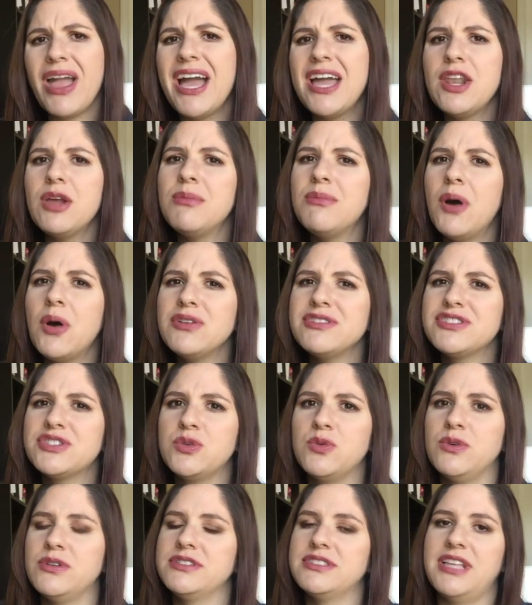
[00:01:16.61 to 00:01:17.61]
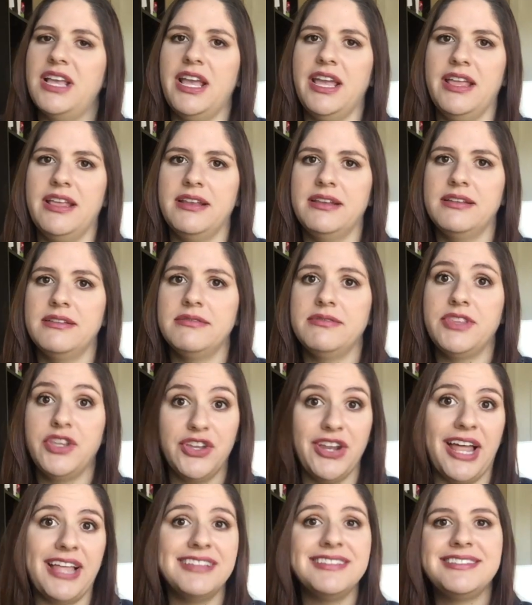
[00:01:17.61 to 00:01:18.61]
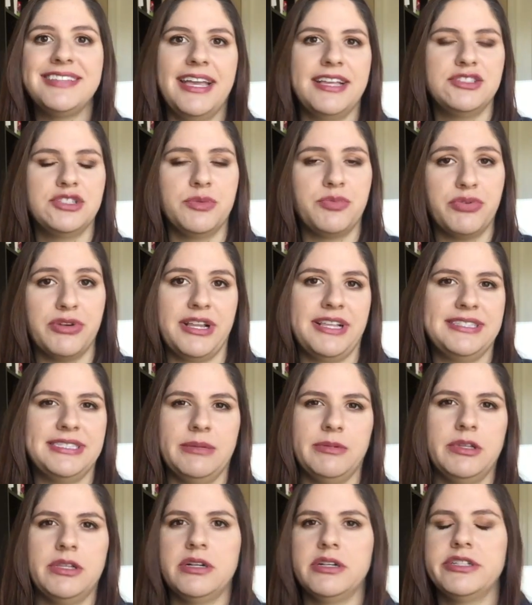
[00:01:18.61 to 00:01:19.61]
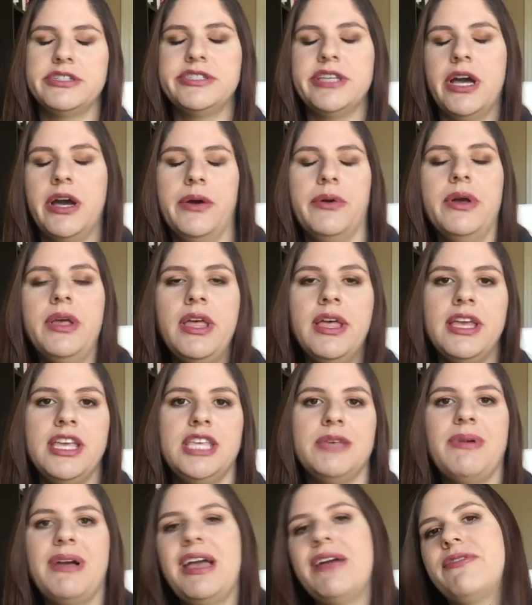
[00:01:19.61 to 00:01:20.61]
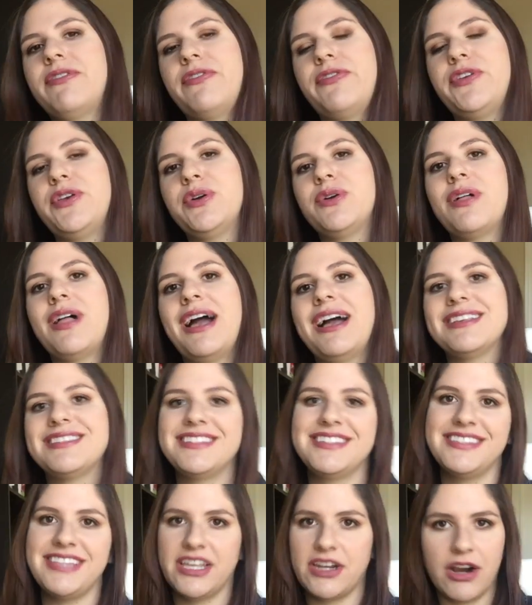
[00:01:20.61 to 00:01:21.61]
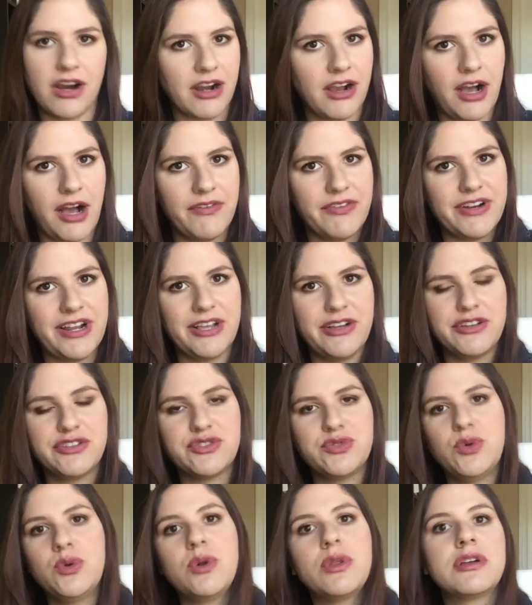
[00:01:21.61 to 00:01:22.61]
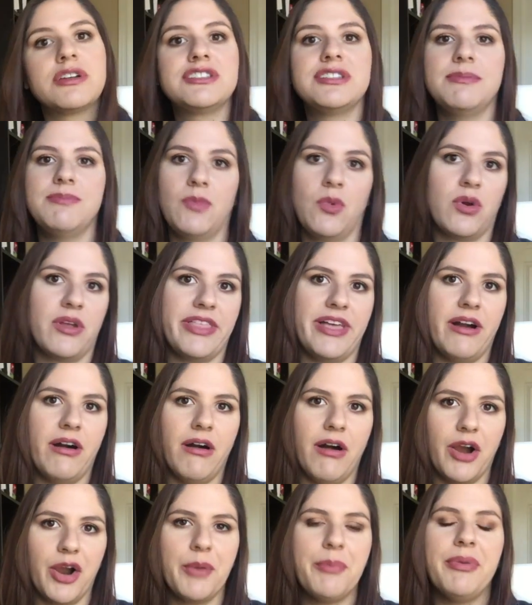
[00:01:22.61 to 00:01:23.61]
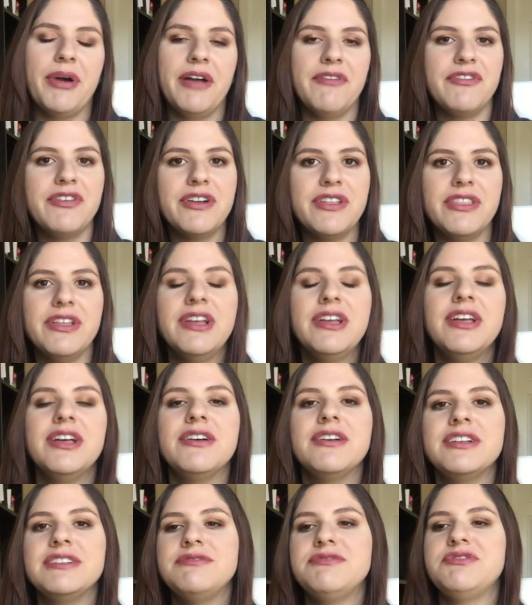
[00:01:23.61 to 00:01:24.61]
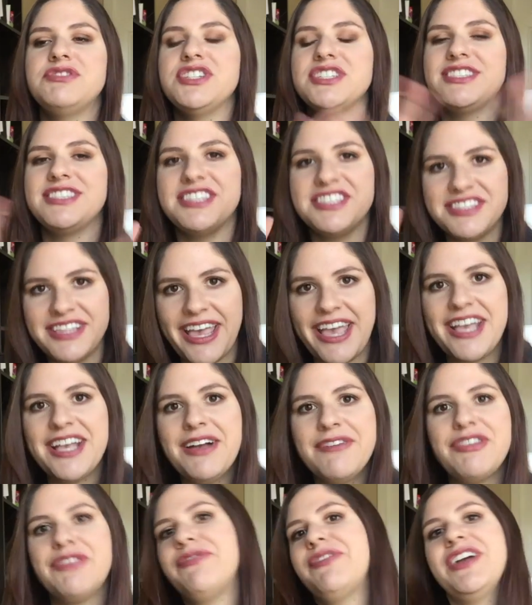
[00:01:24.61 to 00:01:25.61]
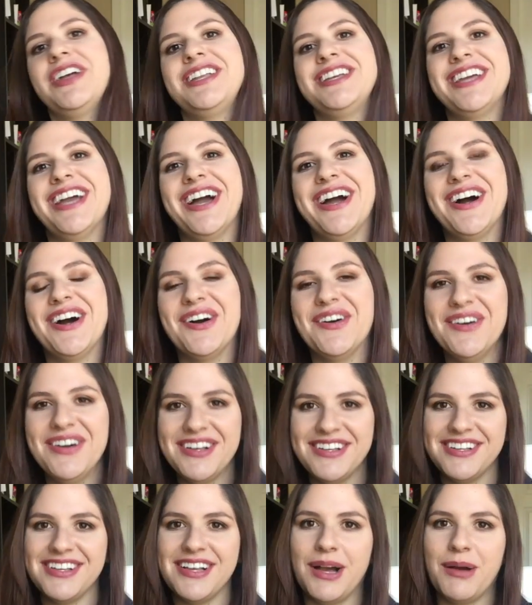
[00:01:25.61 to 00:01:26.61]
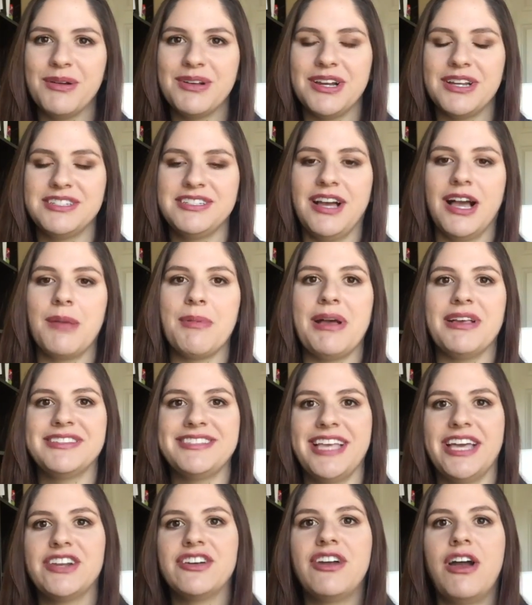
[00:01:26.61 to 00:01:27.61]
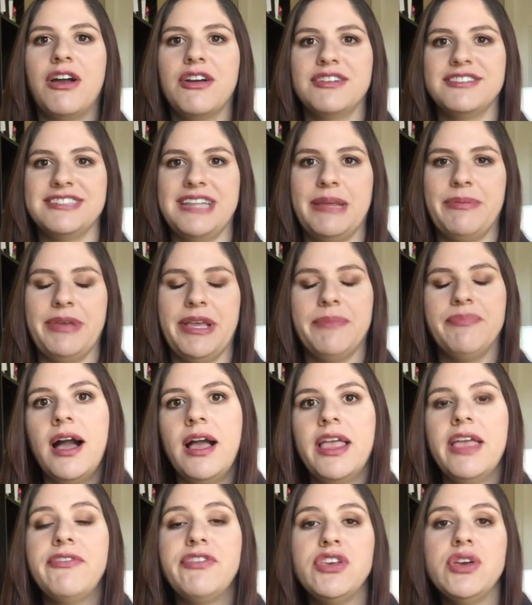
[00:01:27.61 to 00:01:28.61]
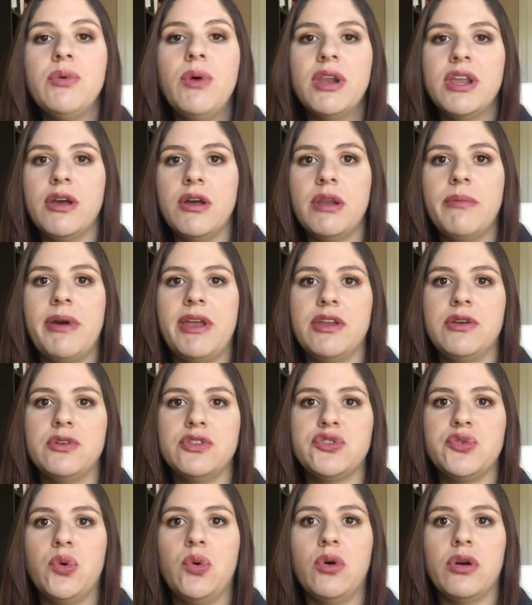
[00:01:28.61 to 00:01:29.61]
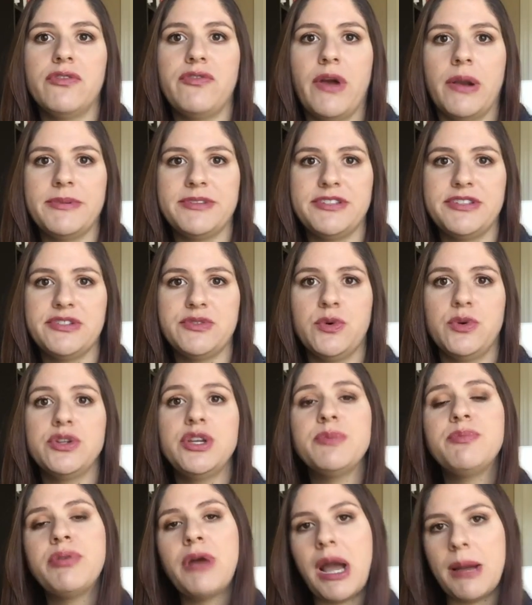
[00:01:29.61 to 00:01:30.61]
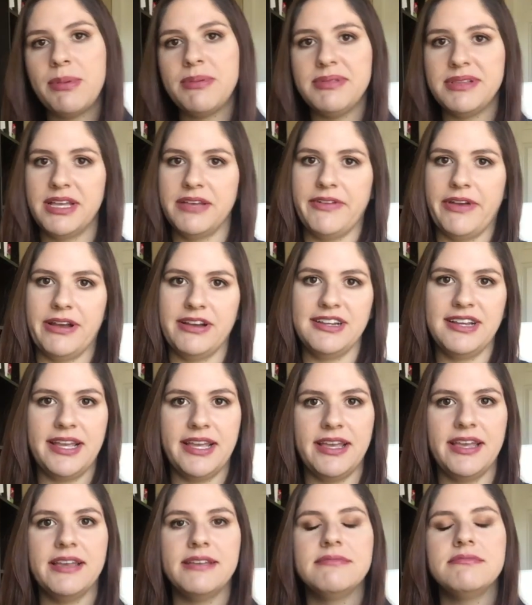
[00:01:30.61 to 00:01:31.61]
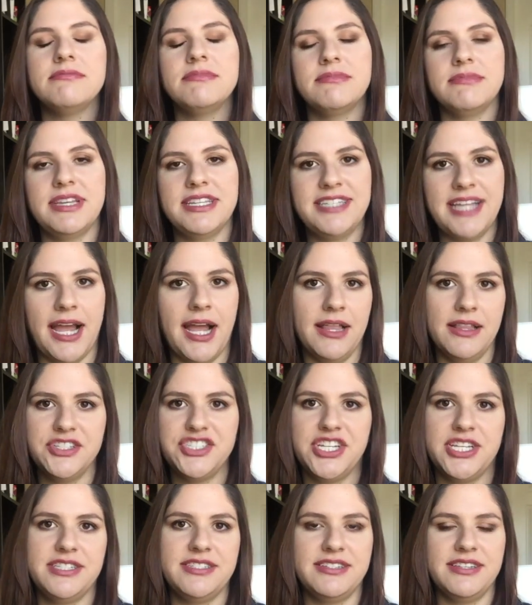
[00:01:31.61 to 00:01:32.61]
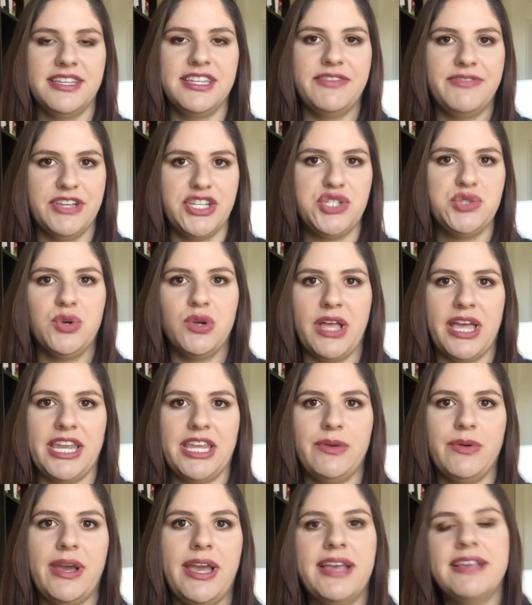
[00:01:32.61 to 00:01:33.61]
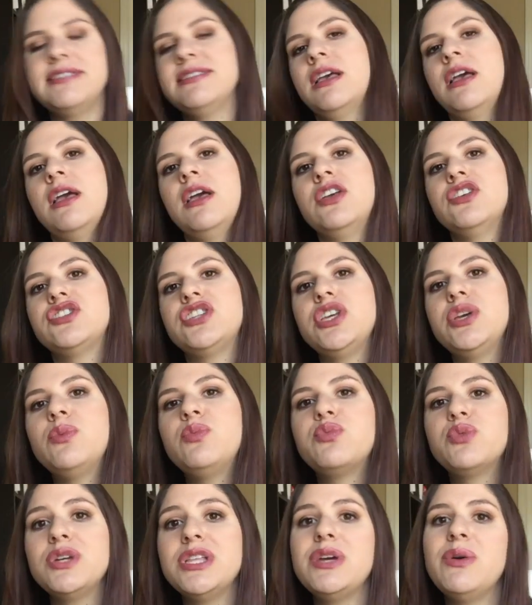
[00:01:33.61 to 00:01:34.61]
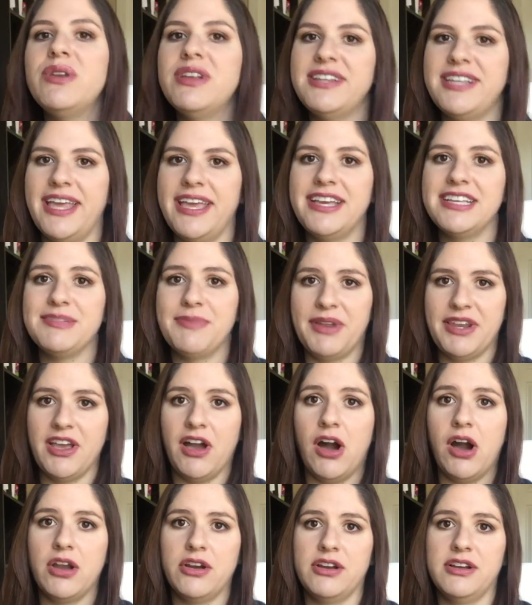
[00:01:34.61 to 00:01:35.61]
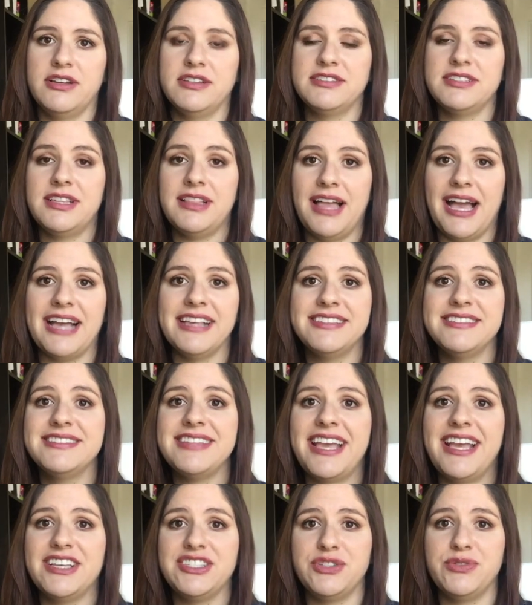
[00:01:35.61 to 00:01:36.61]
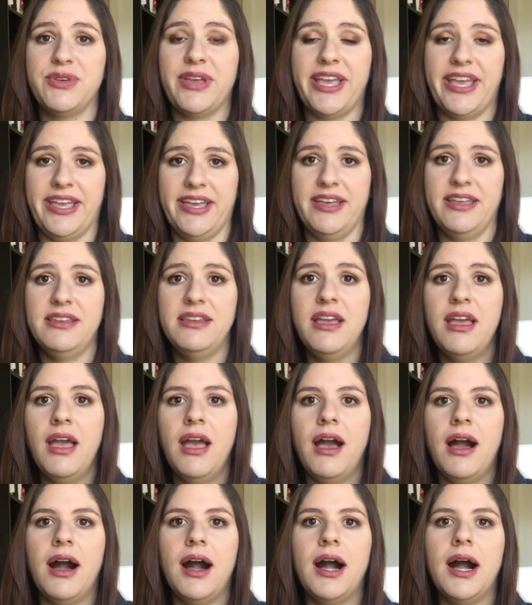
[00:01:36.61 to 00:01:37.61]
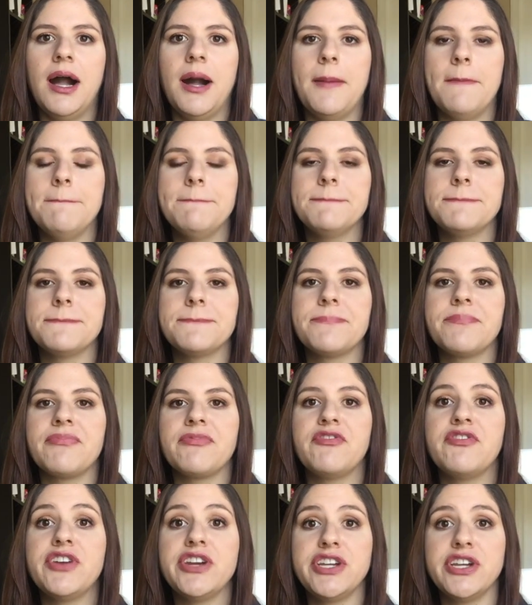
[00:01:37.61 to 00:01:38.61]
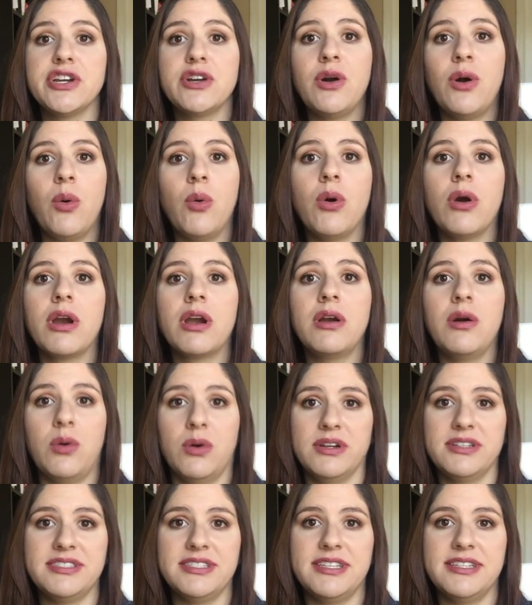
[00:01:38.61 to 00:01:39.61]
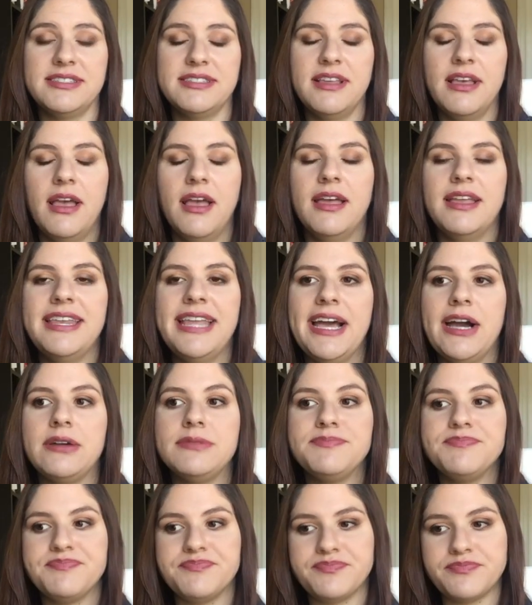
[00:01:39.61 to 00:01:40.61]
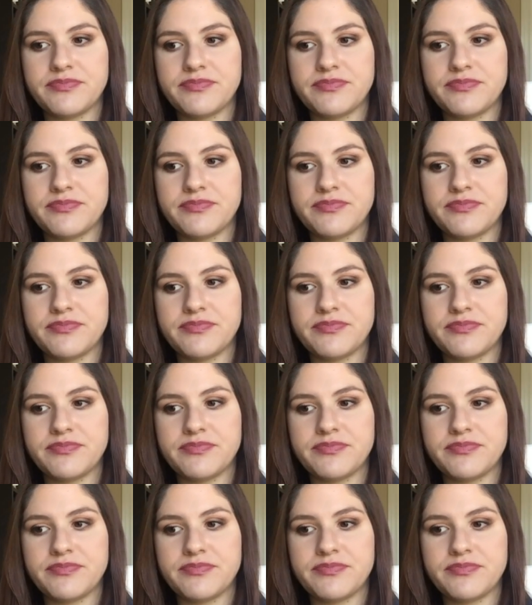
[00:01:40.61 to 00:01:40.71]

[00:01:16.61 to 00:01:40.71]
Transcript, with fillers: I know most schools in the United States are pretty similar. So you might have a few classes that aren't offered at your school or some more that are, but for just the sake of the video, I'm gonna talk about standard honors and AP. If you wanna to go to medical school or pharmacy school, you're probably a very intelligent individual anyways. So you really wanna take as many honors classes as you can um, for your core courses. Now,